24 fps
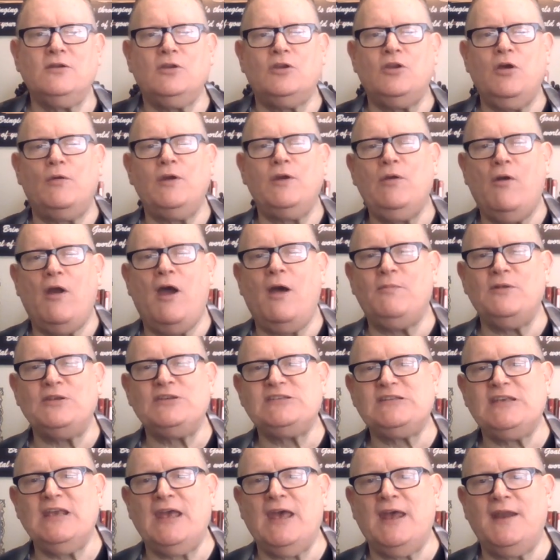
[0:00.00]
Tony Robbins
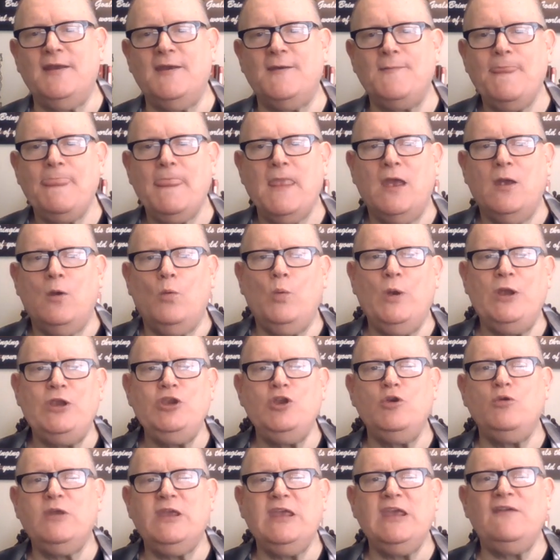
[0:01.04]
said, when
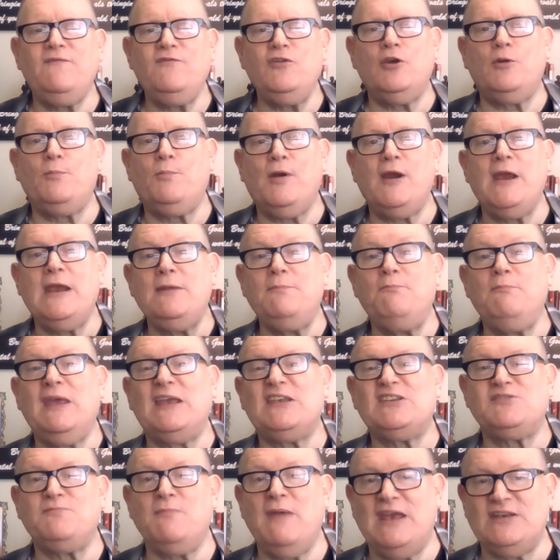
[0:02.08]
you give your brain
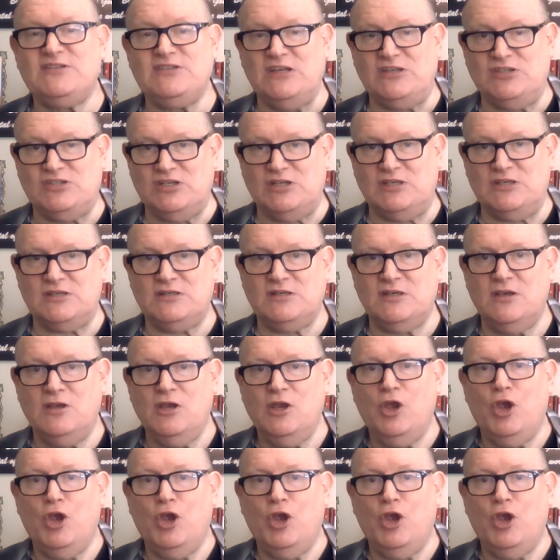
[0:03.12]
mixed messages,